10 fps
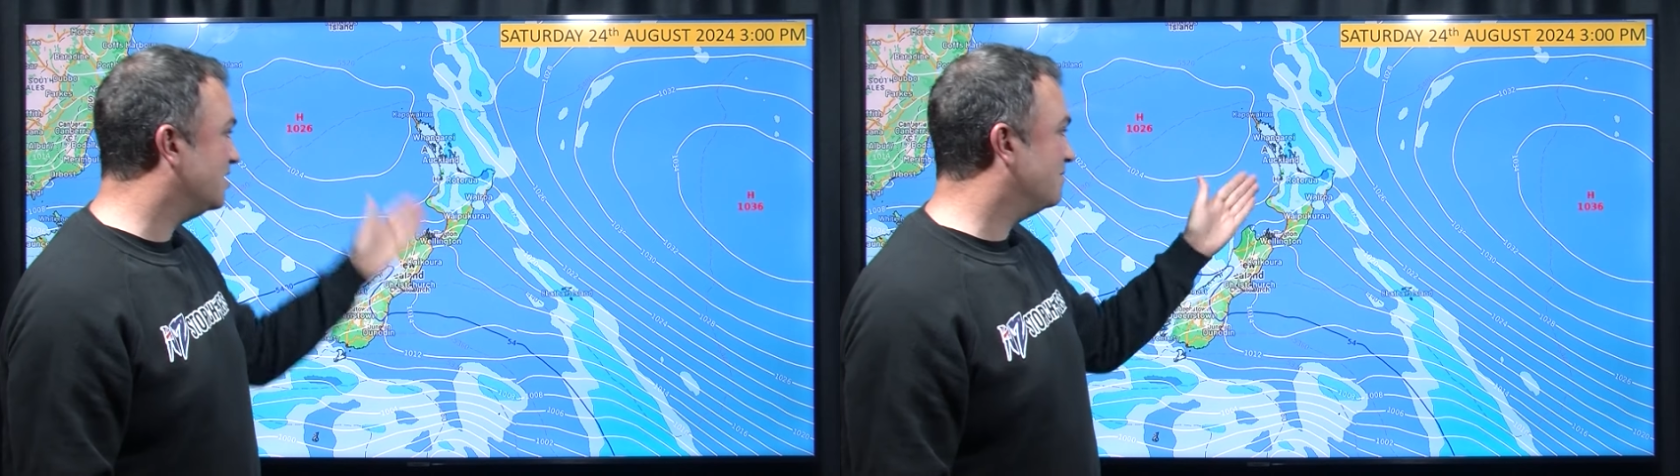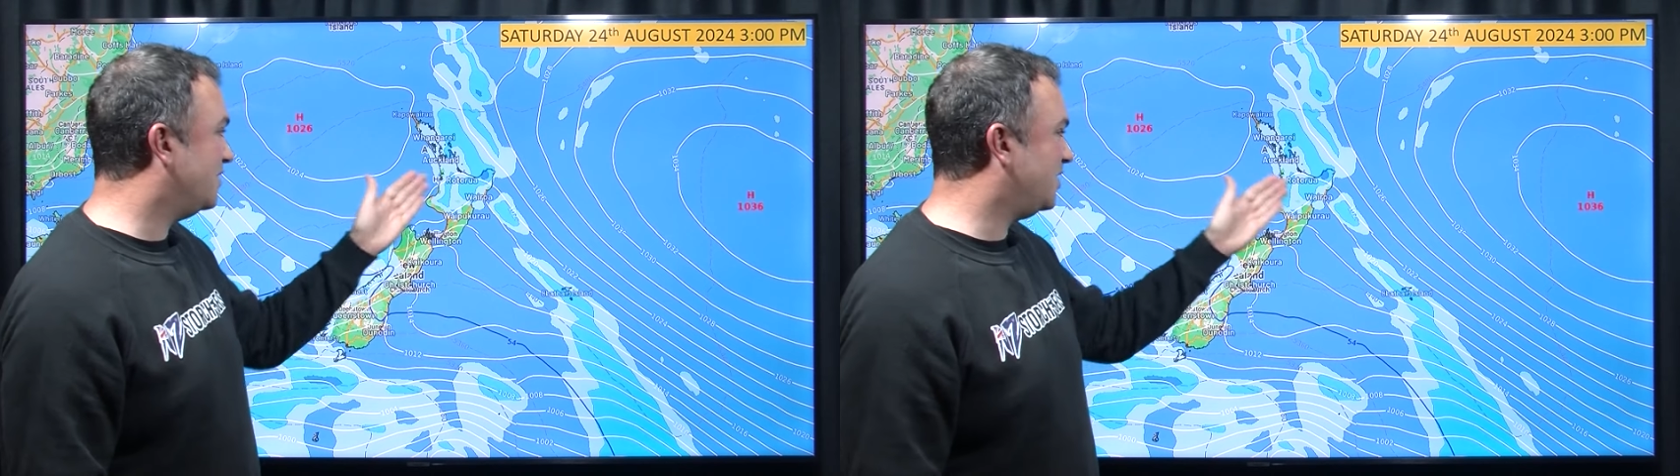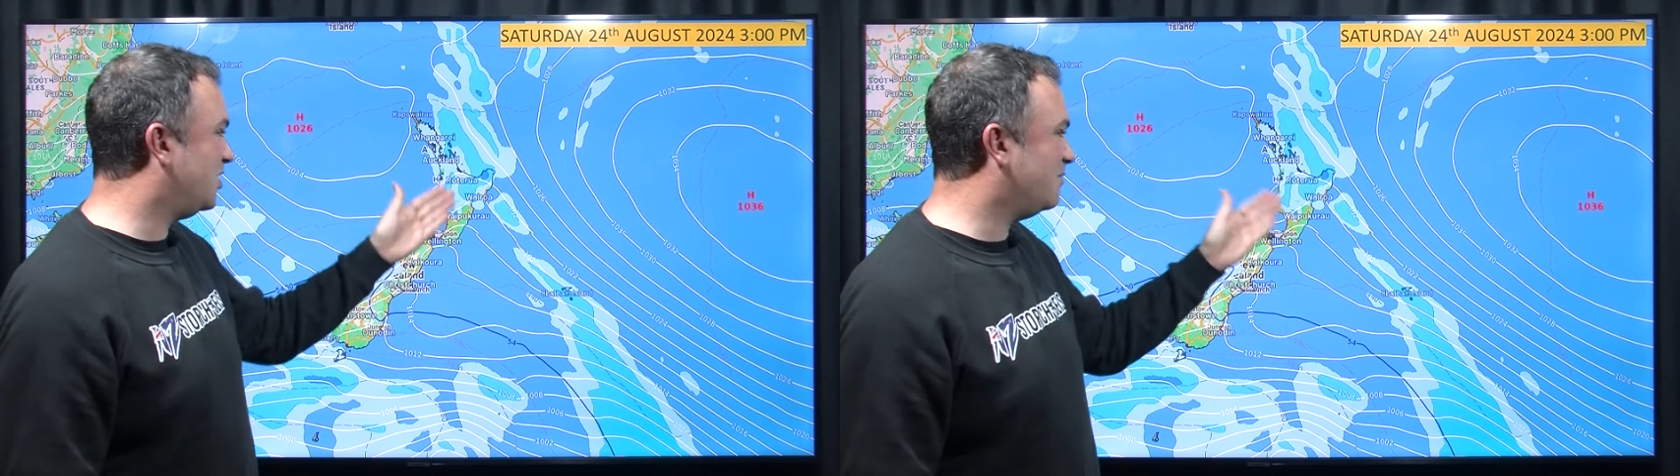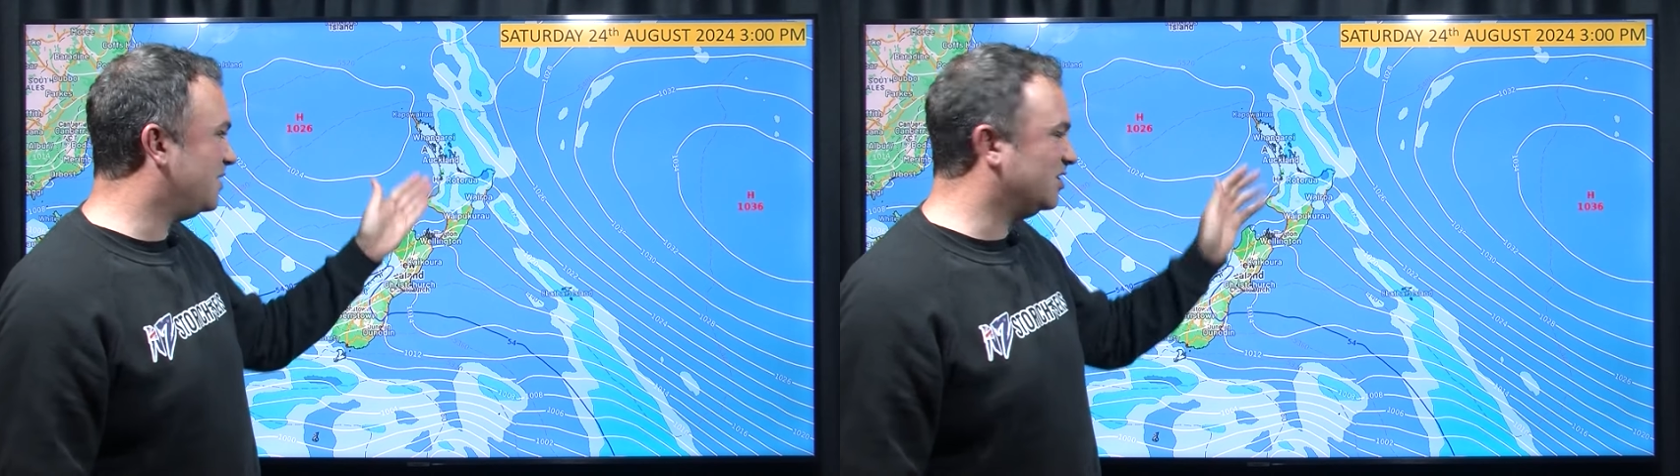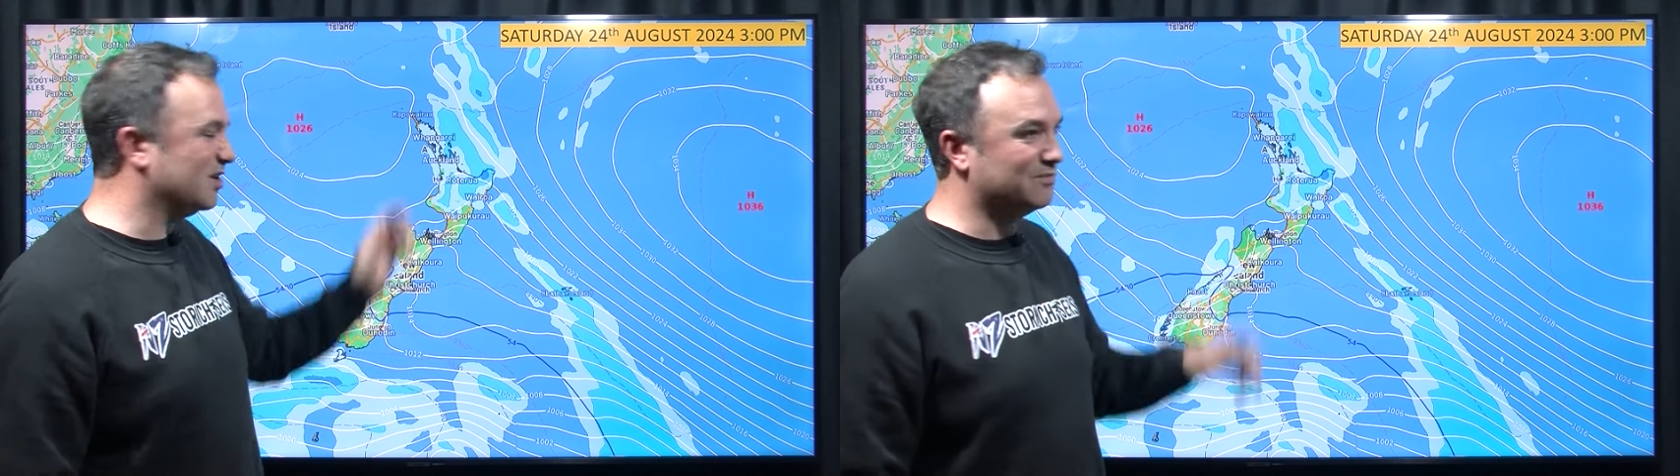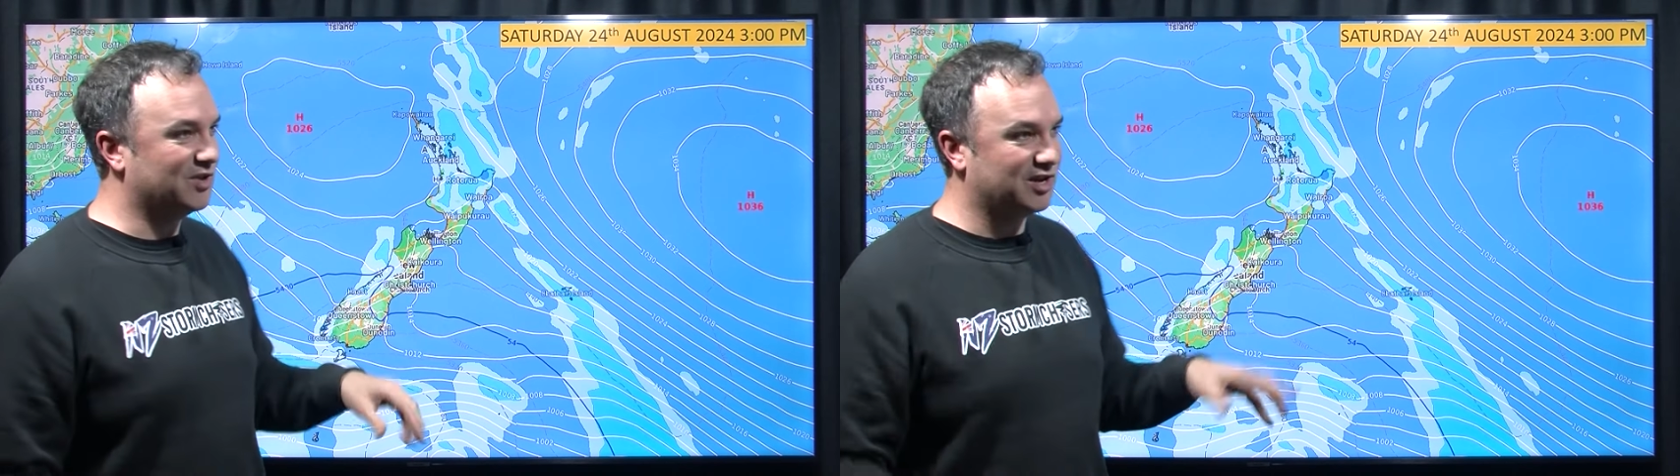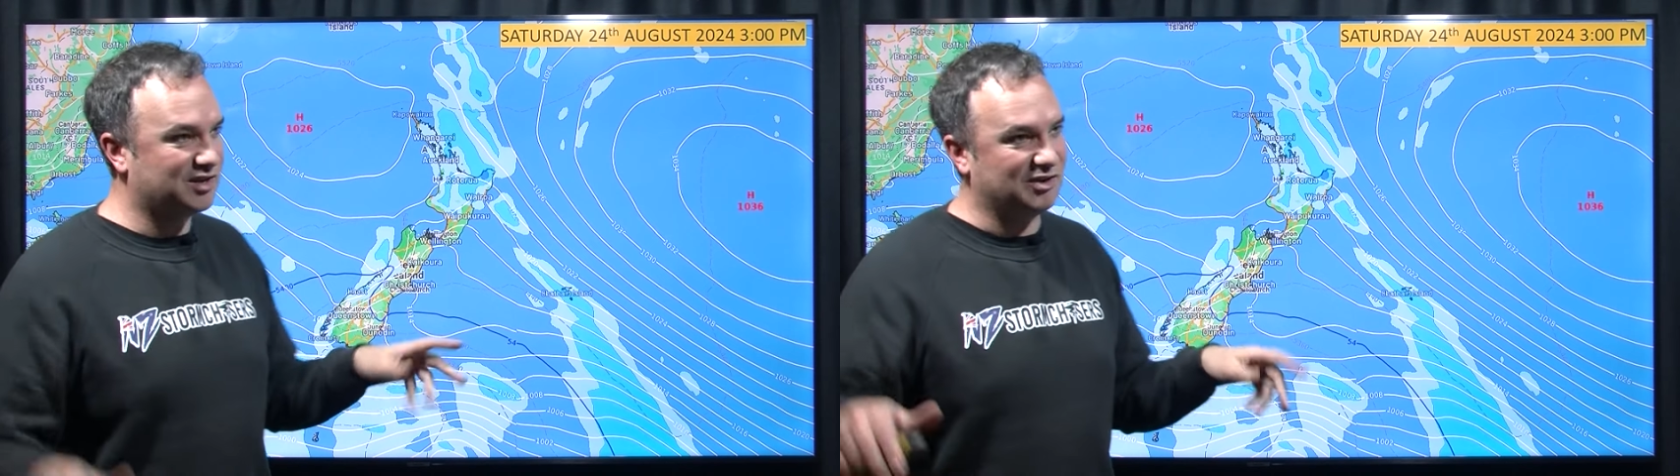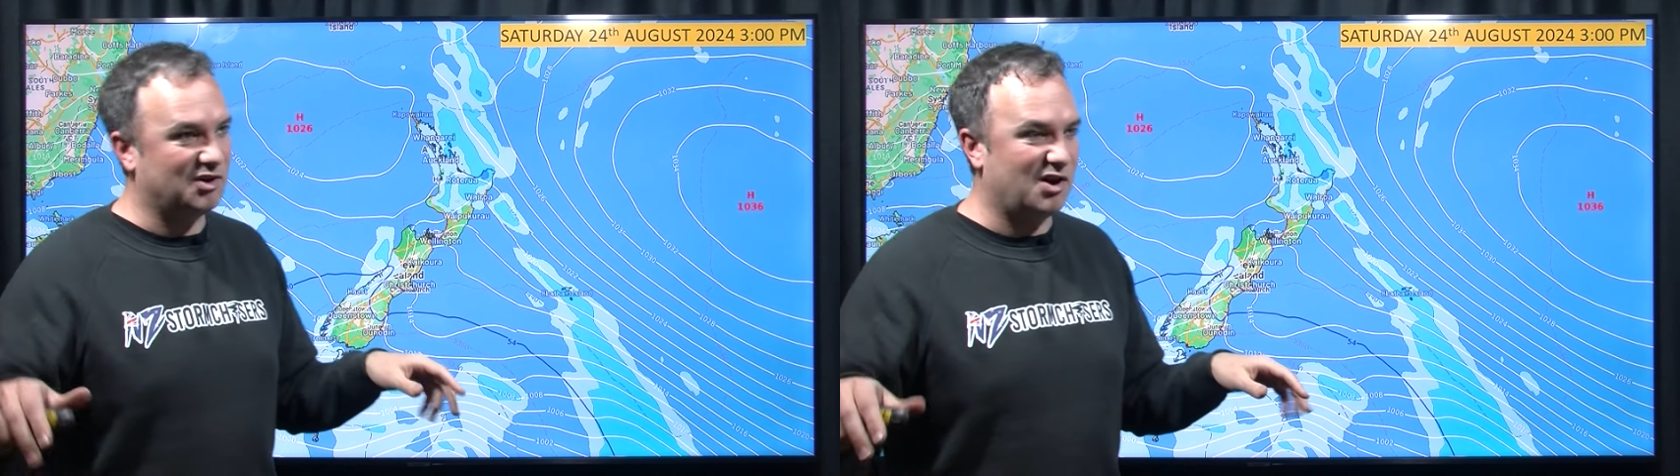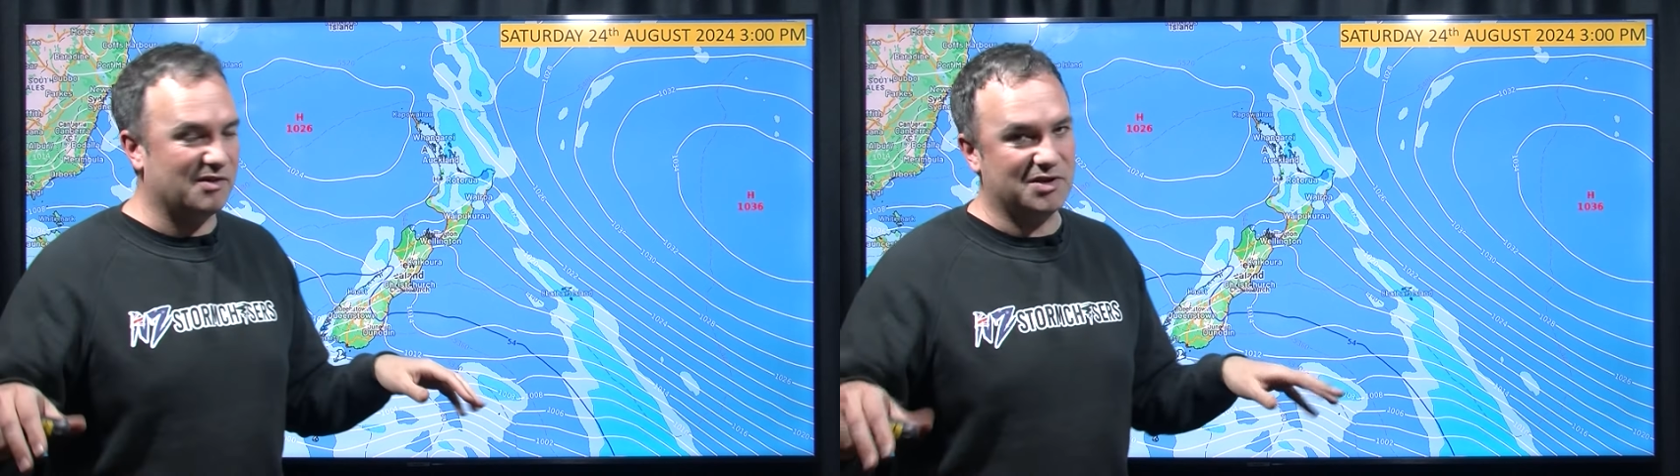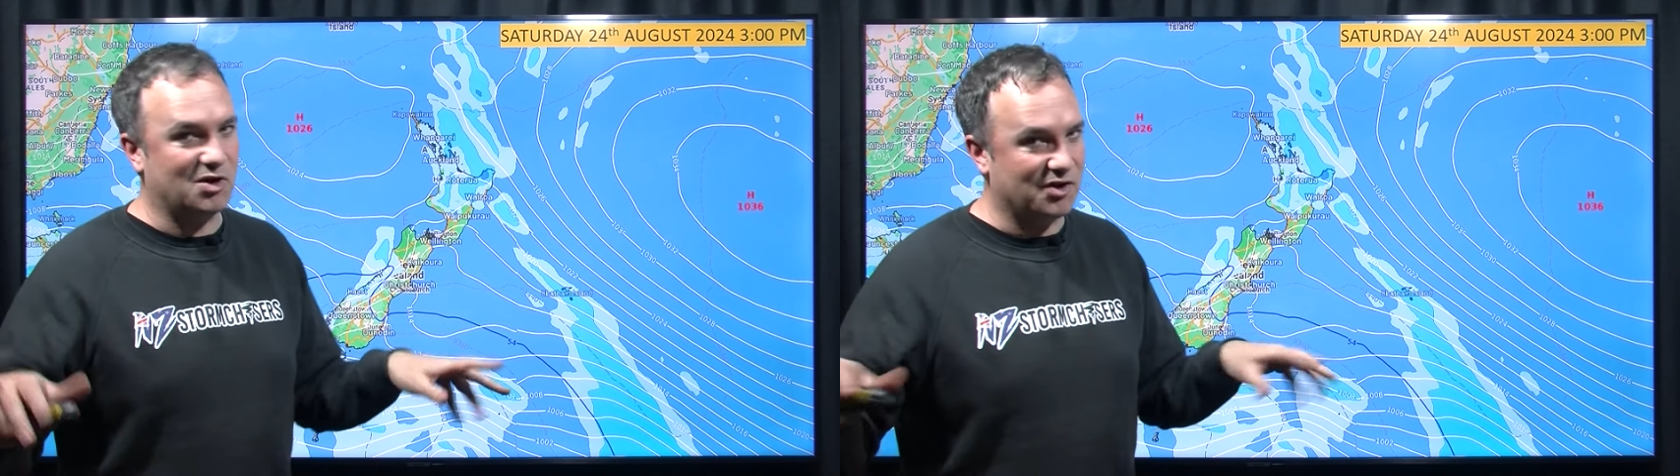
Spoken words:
But there could be some the